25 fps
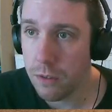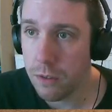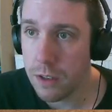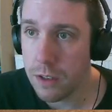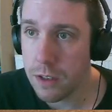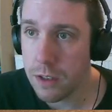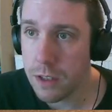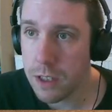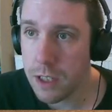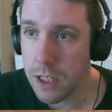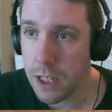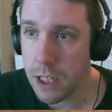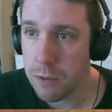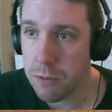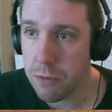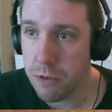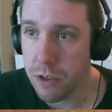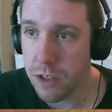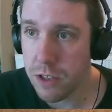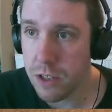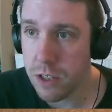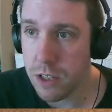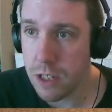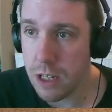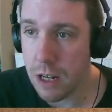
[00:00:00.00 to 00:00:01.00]
6
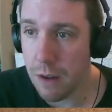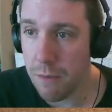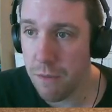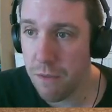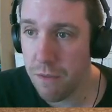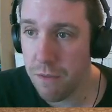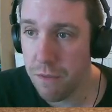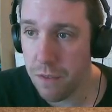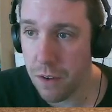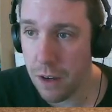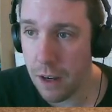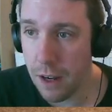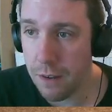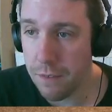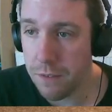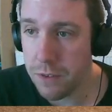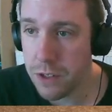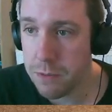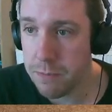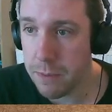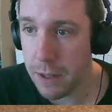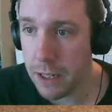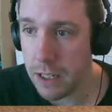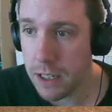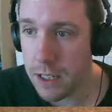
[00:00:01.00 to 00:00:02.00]
prisoners and 5
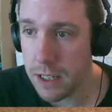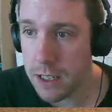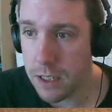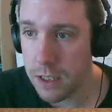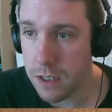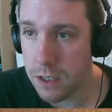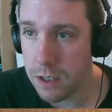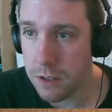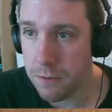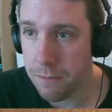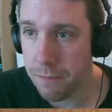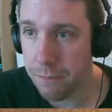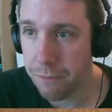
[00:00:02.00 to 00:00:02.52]
spaces.